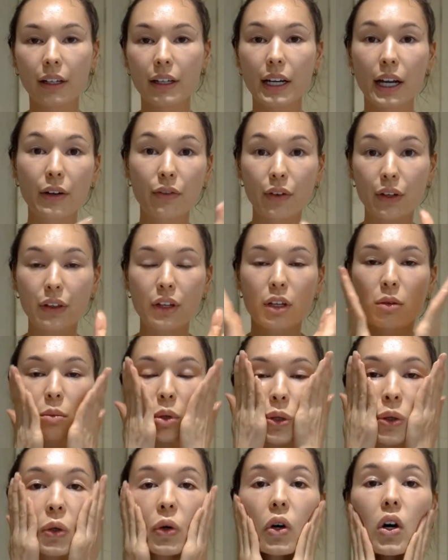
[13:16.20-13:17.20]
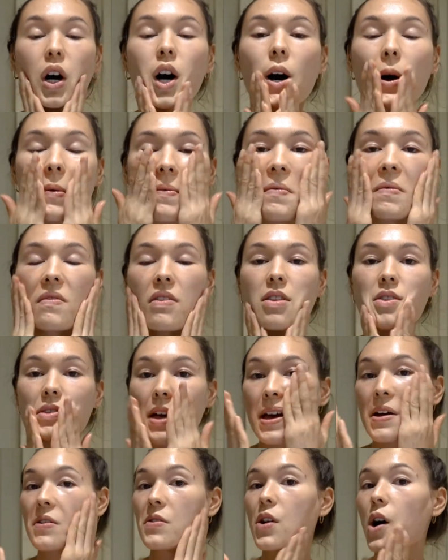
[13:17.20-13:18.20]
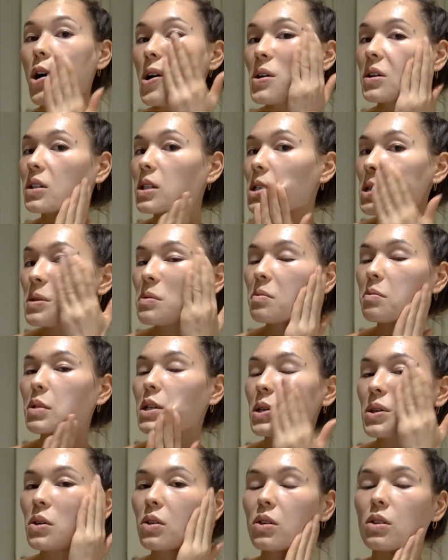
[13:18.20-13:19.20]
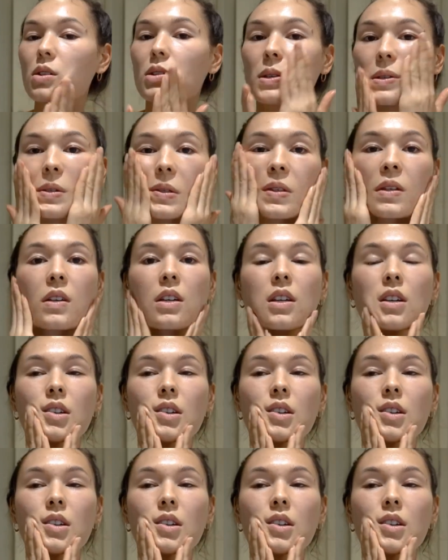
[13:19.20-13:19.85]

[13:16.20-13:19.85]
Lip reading: everything pure, they're not, because